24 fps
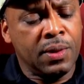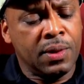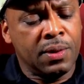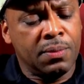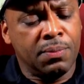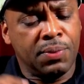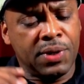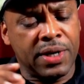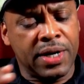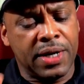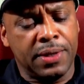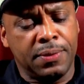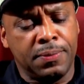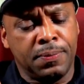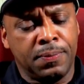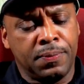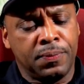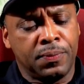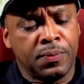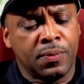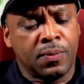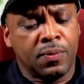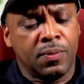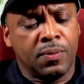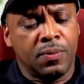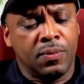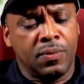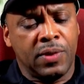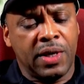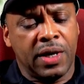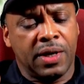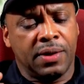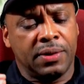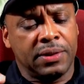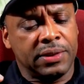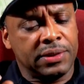But
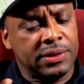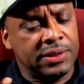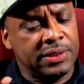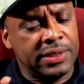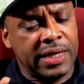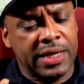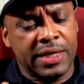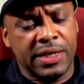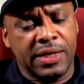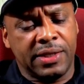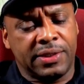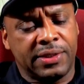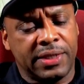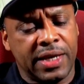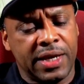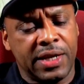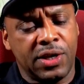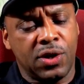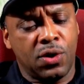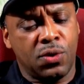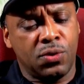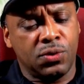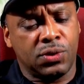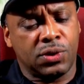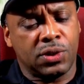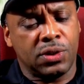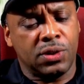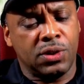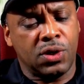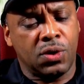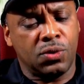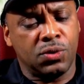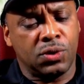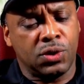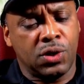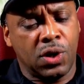yeah, setting
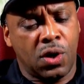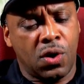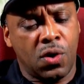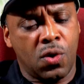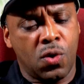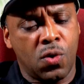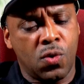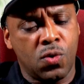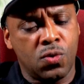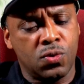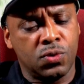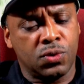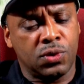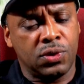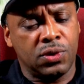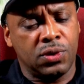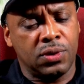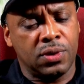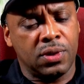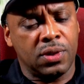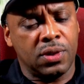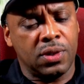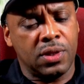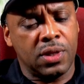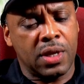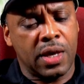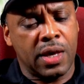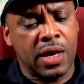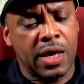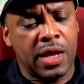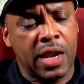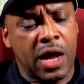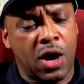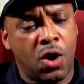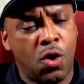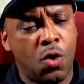those goals,
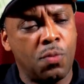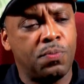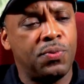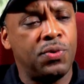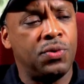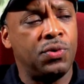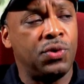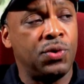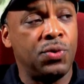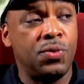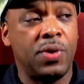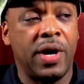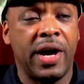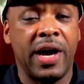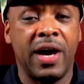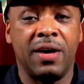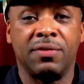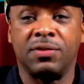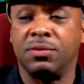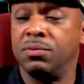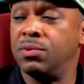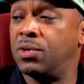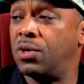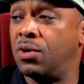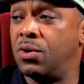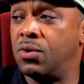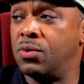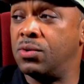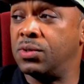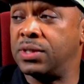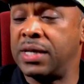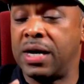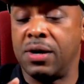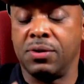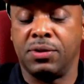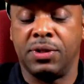and I hope you do have some
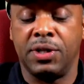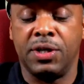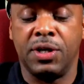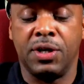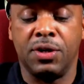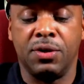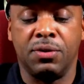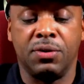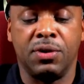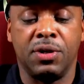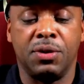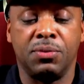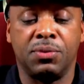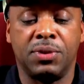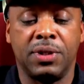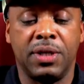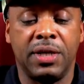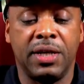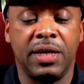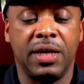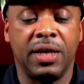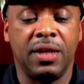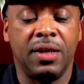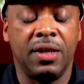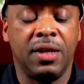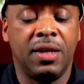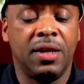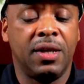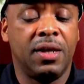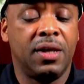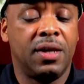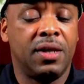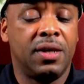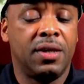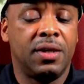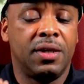goals out there, you know what I'm saying?
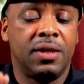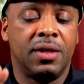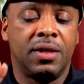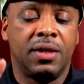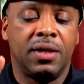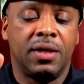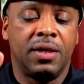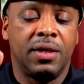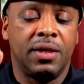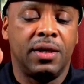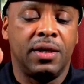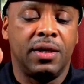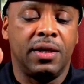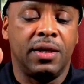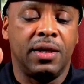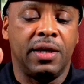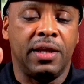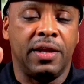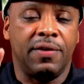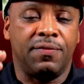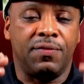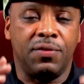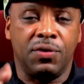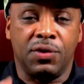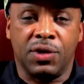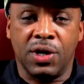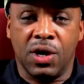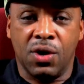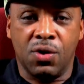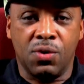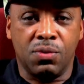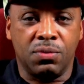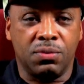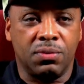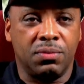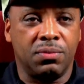And if you
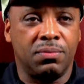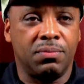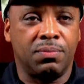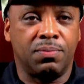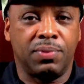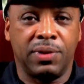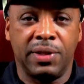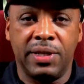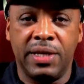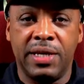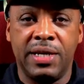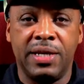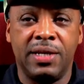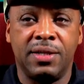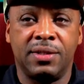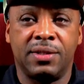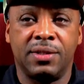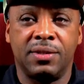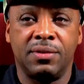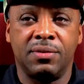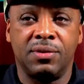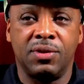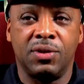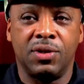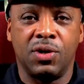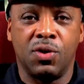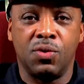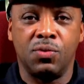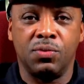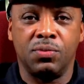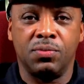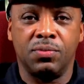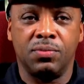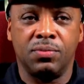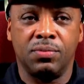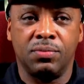don't, please,
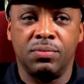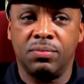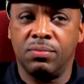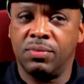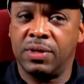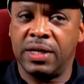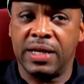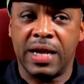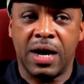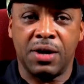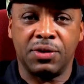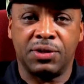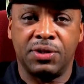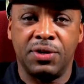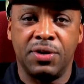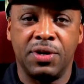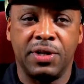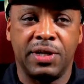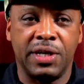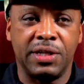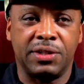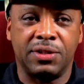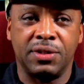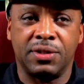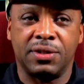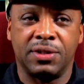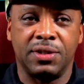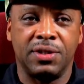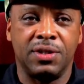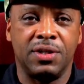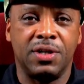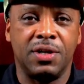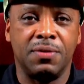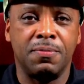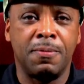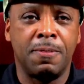get out there and get you
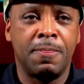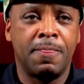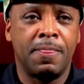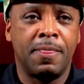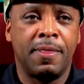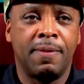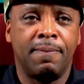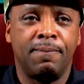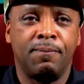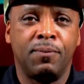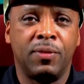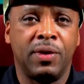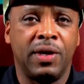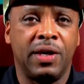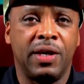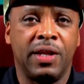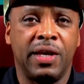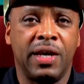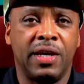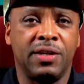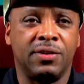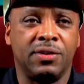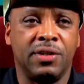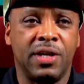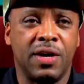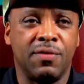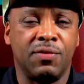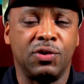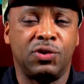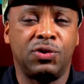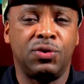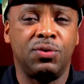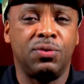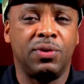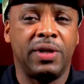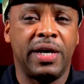some. It's never
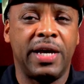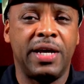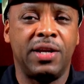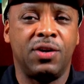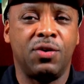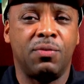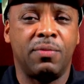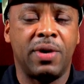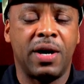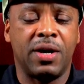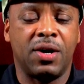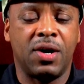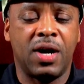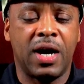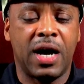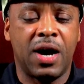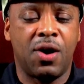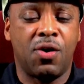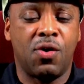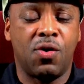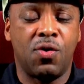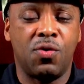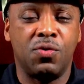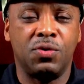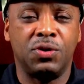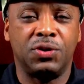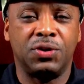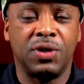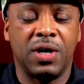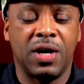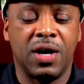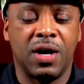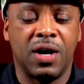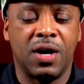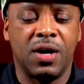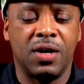too late, no matter how old you
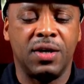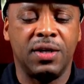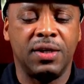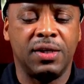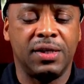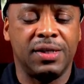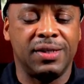are.